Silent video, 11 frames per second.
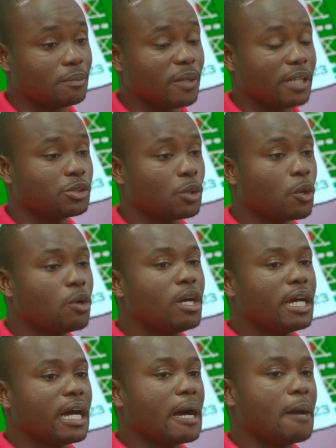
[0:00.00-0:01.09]
And so
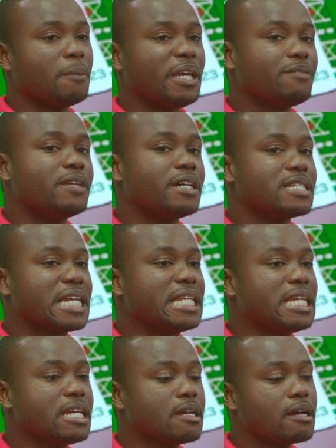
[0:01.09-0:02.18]
if there is
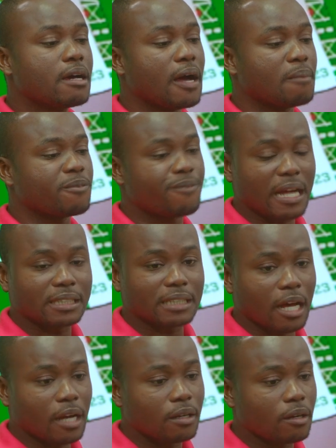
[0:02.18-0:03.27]
any
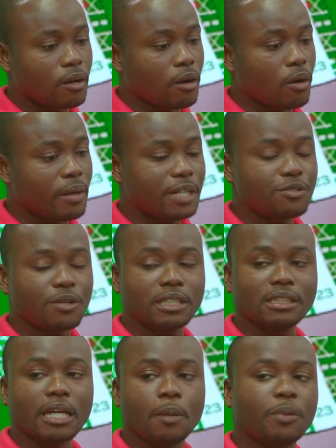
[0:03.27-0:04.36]
factor or hindrance
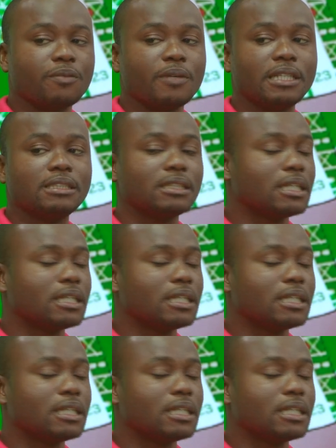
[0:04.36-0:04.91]
that prevents